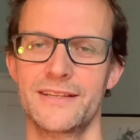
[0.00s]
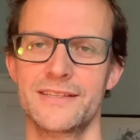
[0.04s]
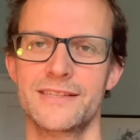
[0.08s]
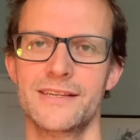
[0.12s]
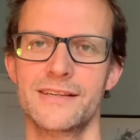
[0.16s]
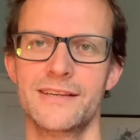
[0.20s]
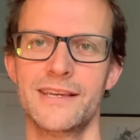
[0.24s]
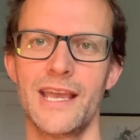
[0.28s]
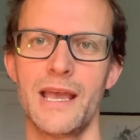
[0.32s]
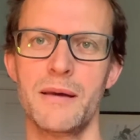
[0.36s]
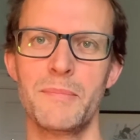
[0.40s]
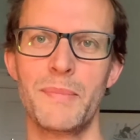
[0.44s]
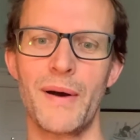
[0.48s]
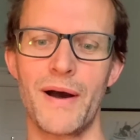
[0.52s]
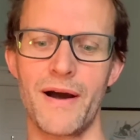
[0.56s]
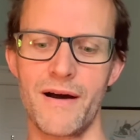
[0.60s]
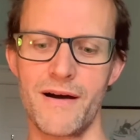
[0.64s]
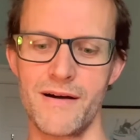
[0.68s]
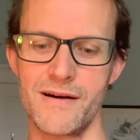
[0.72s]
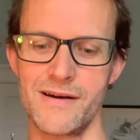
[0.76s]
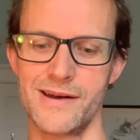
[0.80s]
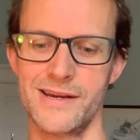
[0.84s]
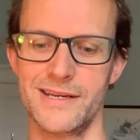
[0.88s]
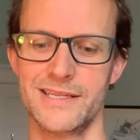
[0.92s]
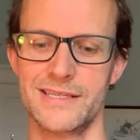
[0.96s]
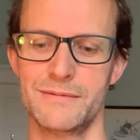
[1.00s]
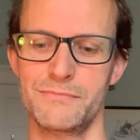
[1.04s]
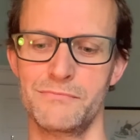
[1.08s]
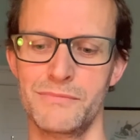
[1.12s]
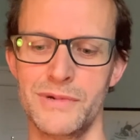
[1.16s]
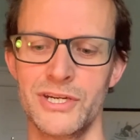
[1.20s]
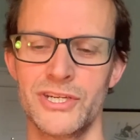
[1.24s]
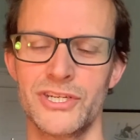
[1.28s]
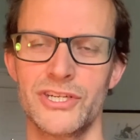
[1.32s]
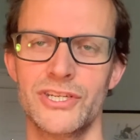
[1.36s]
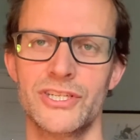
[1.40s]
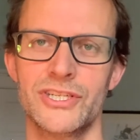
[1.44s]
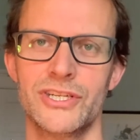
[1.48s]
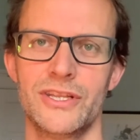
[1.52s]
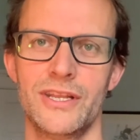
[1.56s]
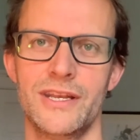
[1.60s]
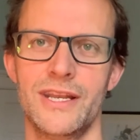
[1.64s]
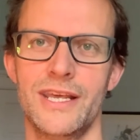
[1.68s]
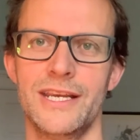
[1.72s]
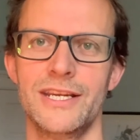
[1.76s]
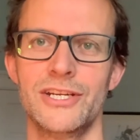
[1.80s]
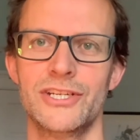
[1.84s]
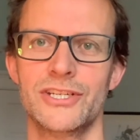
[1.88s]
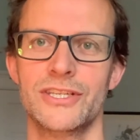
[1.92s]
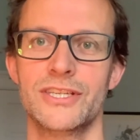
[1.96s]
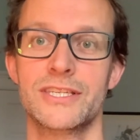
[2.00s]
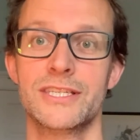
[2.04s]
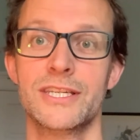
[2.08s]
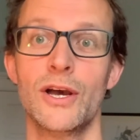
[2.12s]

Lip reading: to get behind mission to the nations,